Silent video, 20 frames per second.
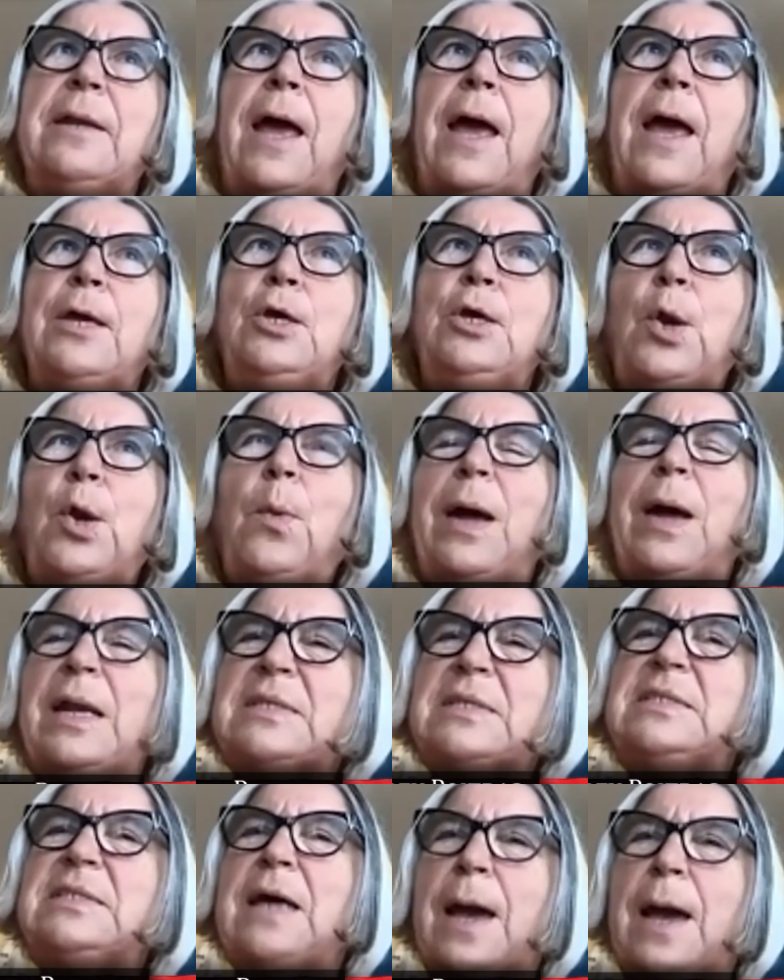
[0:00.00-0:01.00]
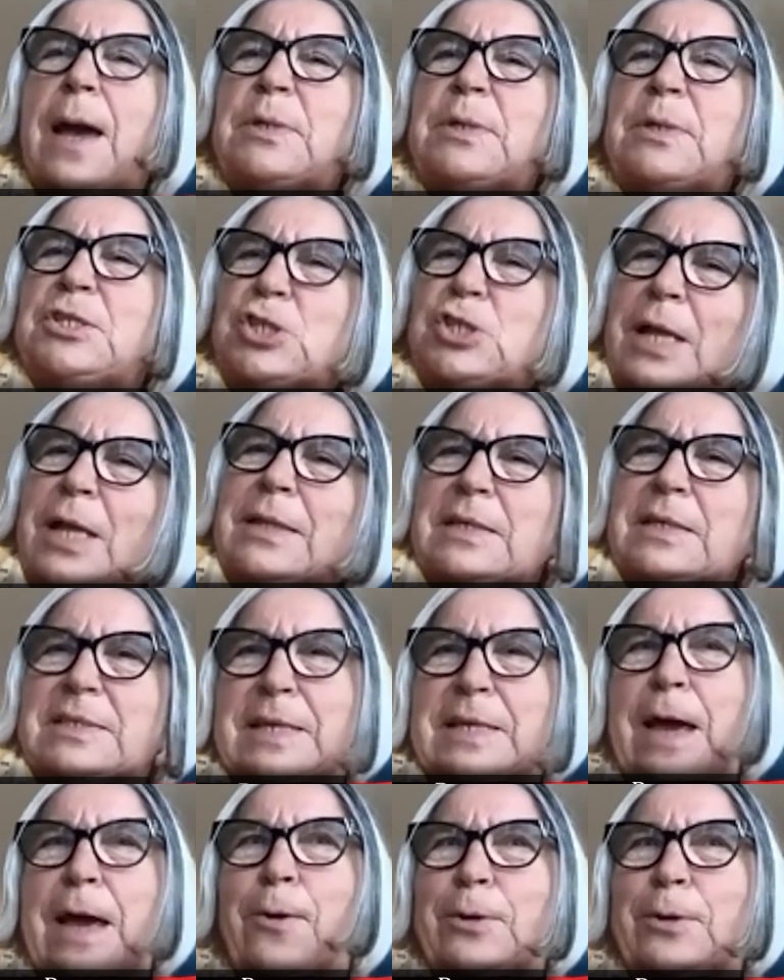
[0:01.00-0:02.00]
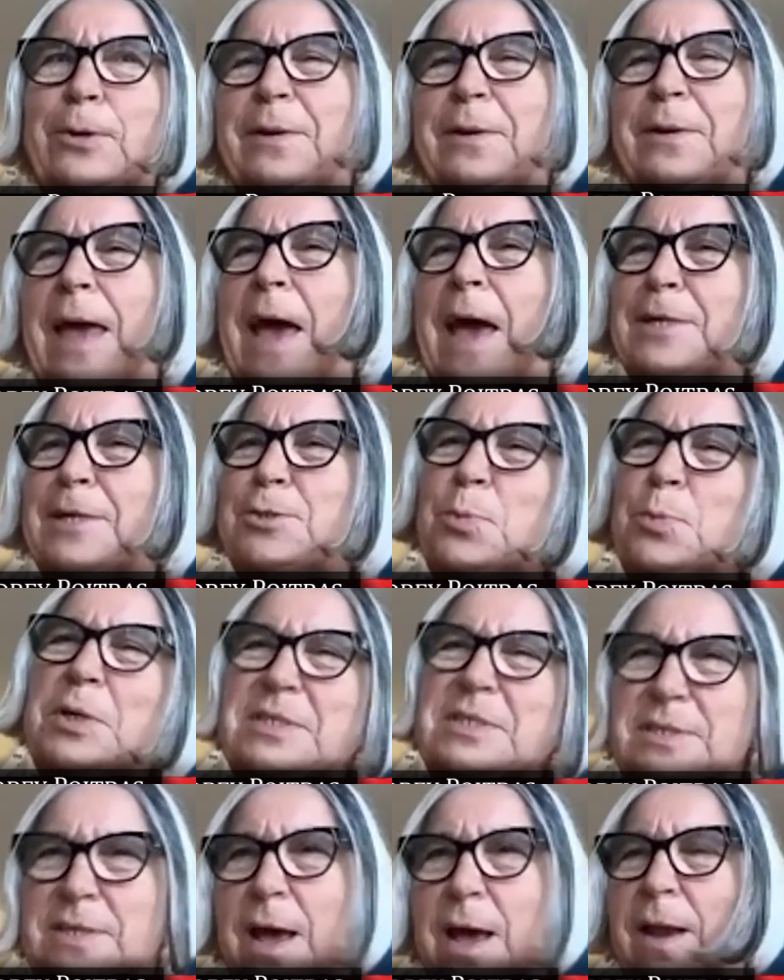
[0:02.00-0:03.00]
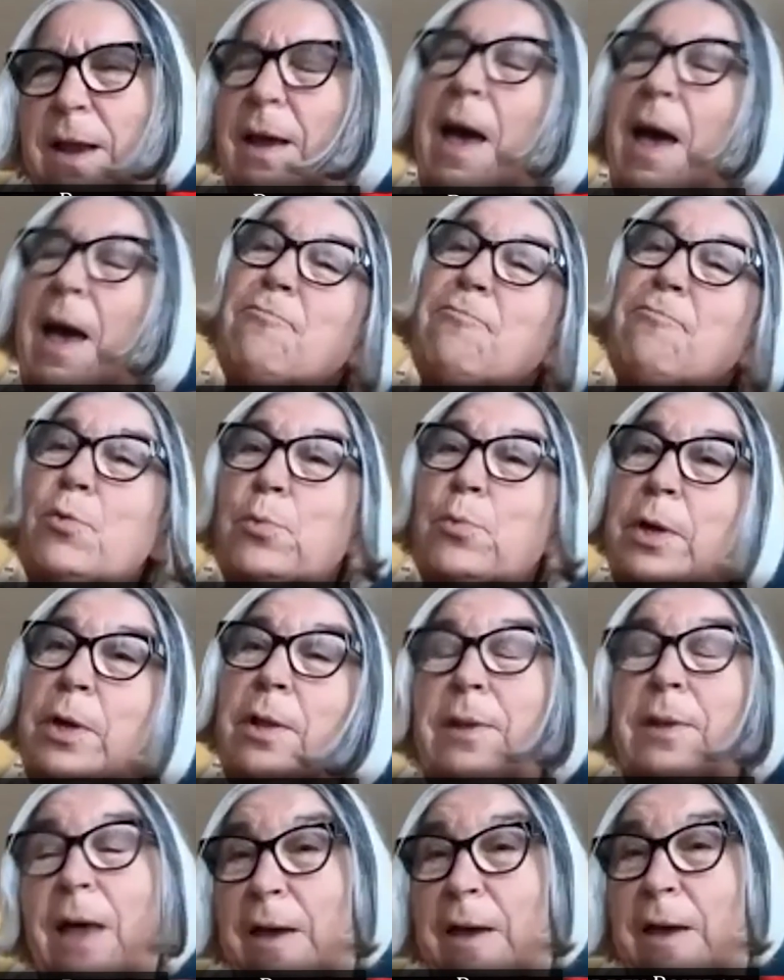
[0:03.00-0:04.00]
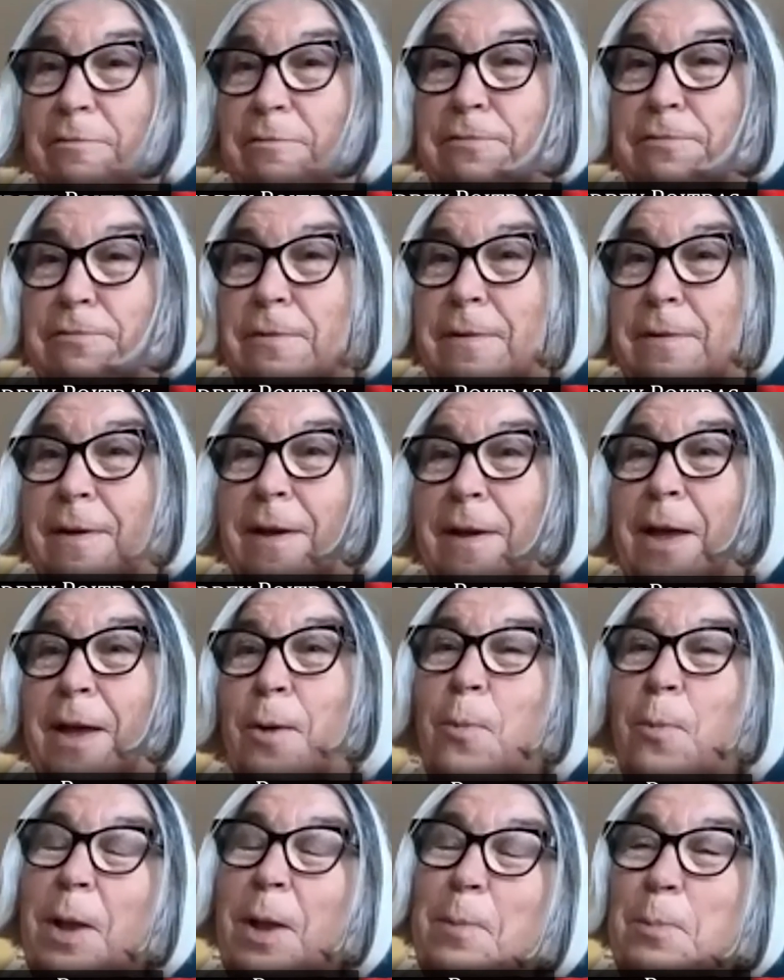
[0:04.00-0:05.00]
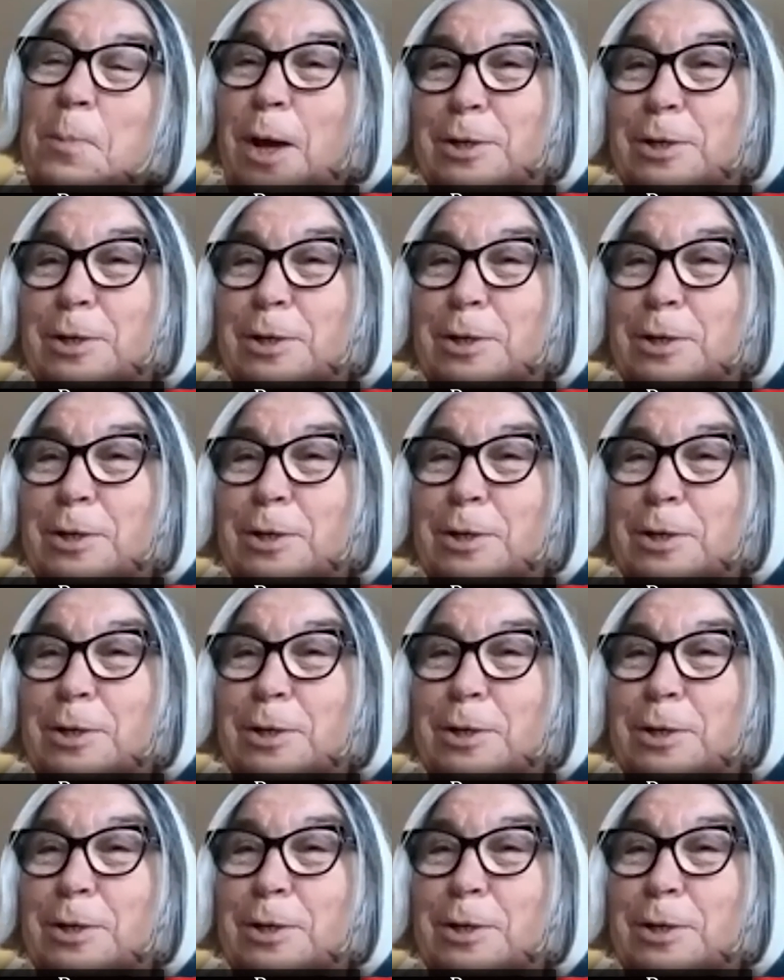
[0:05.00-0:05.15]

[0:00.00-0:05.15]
you know what, it's time to shut this down and, as we said, have a real life. Well, I'm not